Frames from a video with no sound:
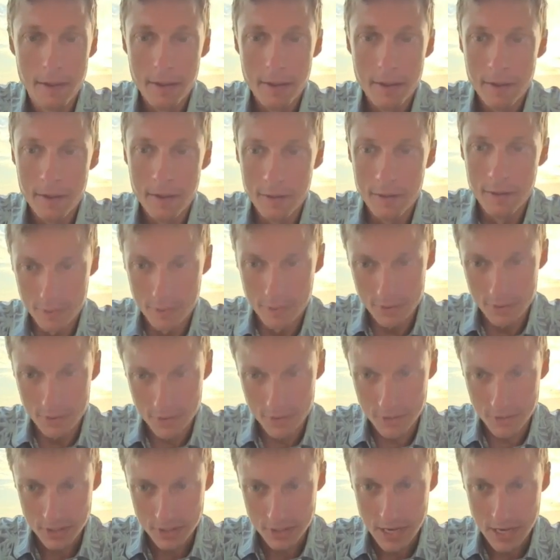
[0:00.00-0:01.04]
There's this
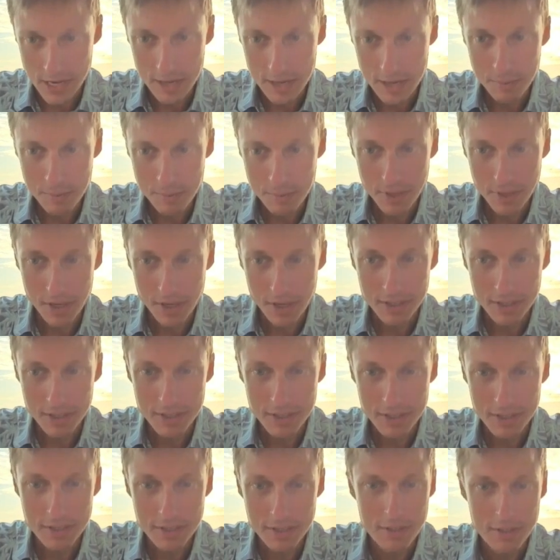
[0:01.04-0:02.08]
API key
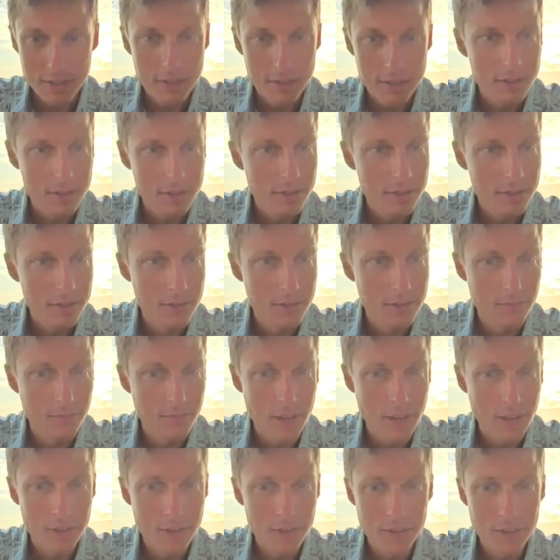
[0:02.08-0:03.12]

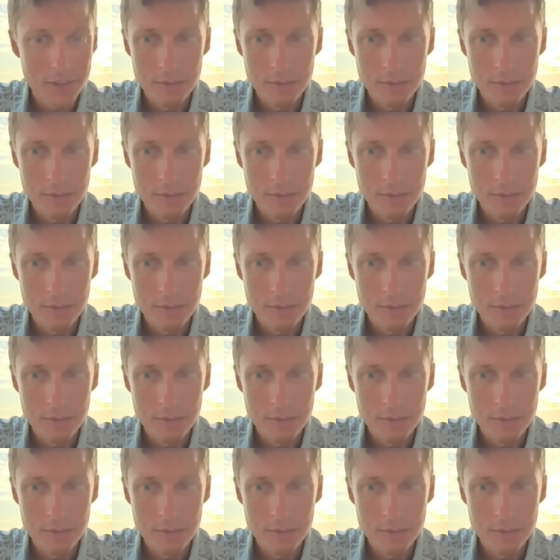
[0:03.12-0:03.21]
value,